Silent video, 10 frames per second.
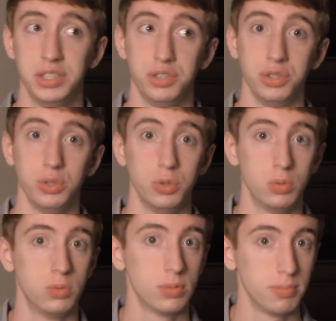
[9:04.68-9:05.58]

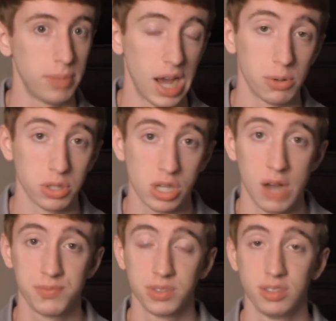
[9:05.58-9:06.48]
to power
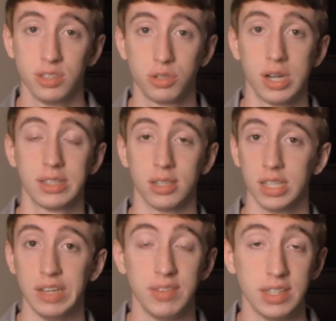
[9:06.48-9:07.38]
conferences trying to
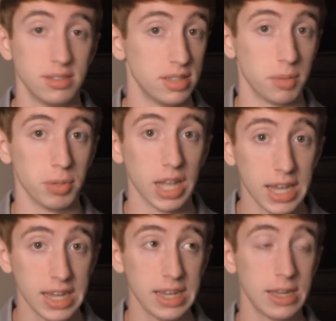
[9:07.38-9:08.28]
leave the
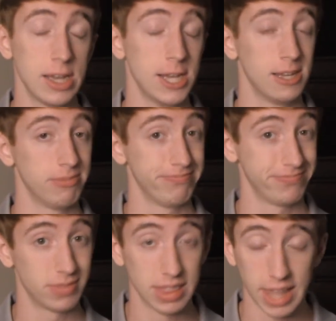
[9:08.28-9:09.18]
NCAA?
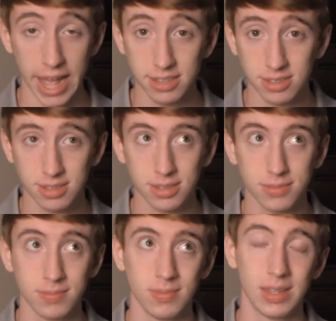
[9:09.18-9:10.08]

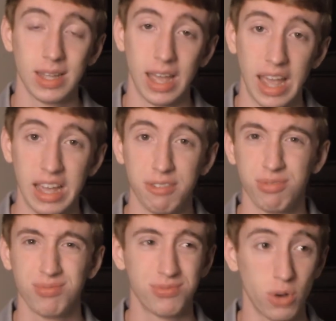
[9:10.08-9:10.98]
That's a
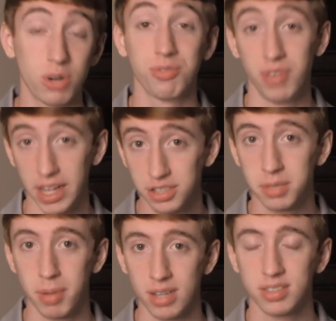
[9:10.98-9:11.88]

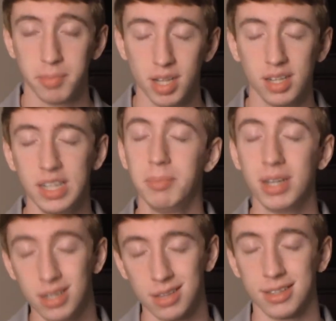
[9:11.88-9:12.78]
far-fetched possibility,
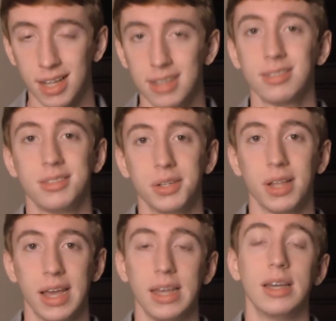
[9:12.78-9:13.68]
but nonetheless
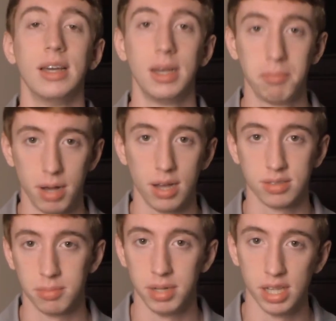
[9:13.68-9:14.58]
still a
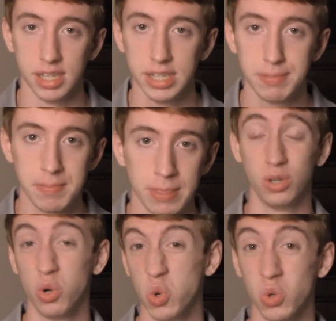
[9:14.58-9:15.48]
possibility.
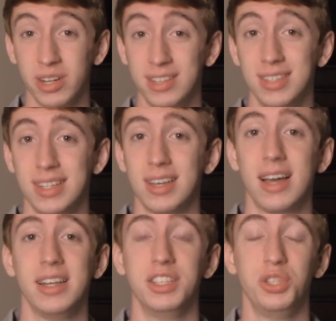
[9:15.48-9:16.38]
Or is it
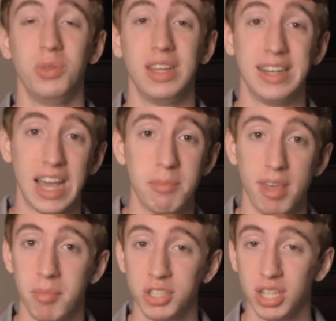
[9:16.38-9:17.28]
tied into the name,
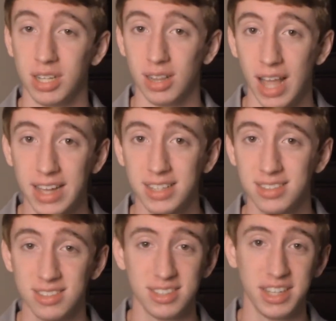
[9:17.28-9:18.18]
image, and
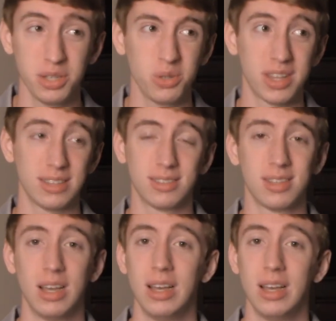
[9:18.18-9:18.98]
likeness deal that's